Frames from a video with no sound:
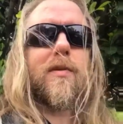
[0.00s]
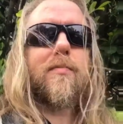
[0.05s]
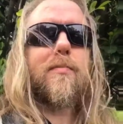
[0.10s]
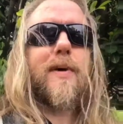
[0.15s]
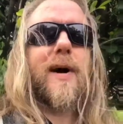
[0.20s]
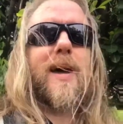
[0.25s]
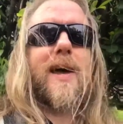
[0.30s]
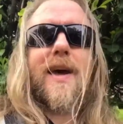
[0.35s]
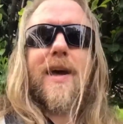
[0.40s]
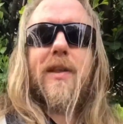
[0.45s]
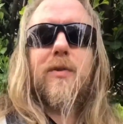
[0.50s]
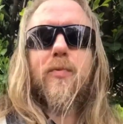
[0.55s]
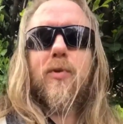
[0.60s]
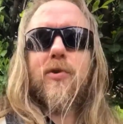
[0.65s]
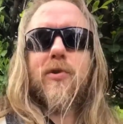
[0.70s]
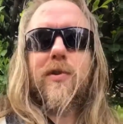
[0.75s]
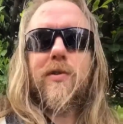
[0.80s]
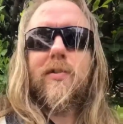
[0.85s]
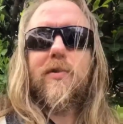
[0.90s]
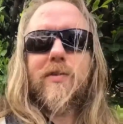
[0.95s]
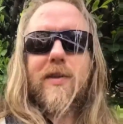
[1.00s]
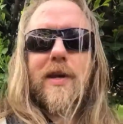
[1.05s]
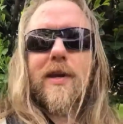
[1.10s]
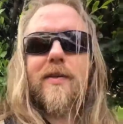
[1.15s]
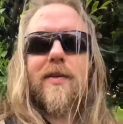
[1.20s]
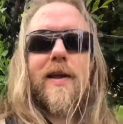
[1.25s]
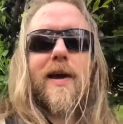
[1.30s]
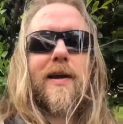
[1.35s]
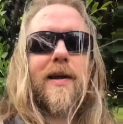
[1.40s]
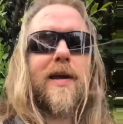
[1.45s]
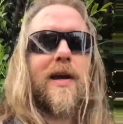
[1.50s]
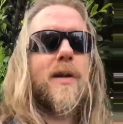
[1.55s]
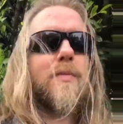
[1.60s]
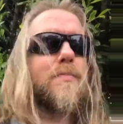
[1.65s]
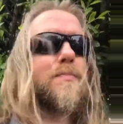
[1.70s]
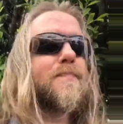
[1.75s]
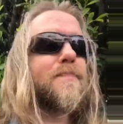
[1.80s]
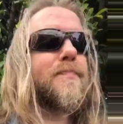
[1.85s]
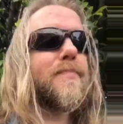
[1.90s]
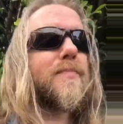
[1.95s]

my head was not in that game.